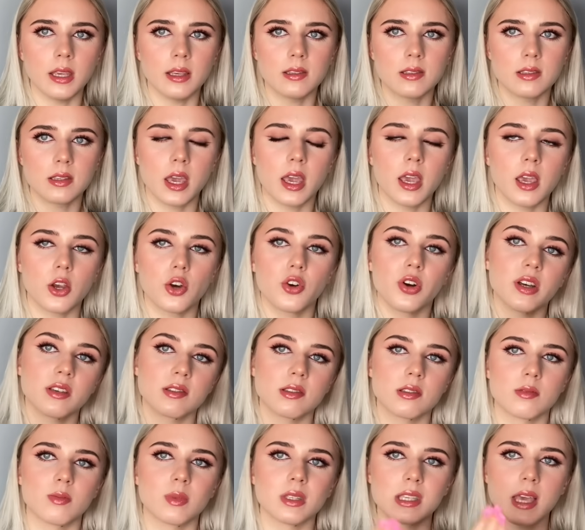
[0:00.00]
say
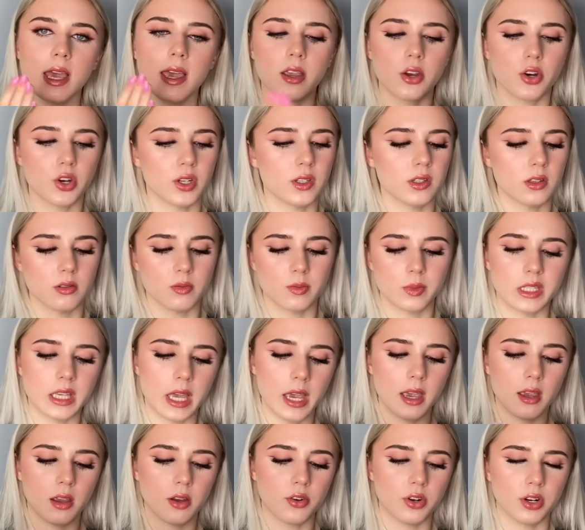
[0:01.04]
criticism is hate, criticism is
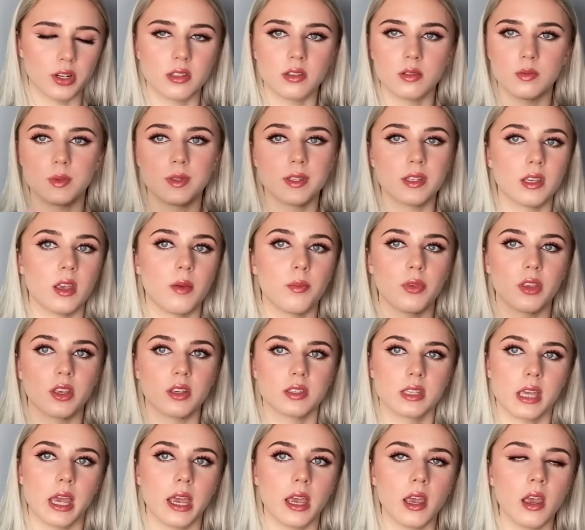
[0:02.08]
hate, criticism is hate,
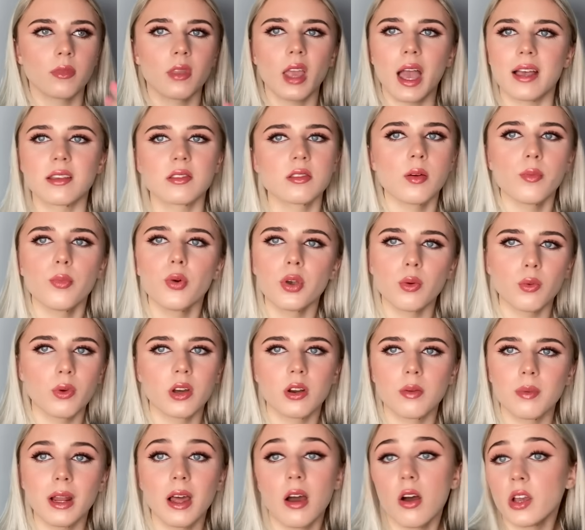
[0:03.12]
things hate, at some point we're
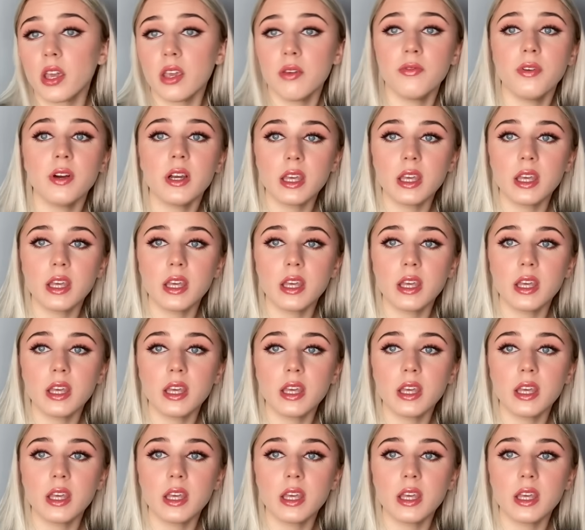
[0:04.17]
gonna be like, okay,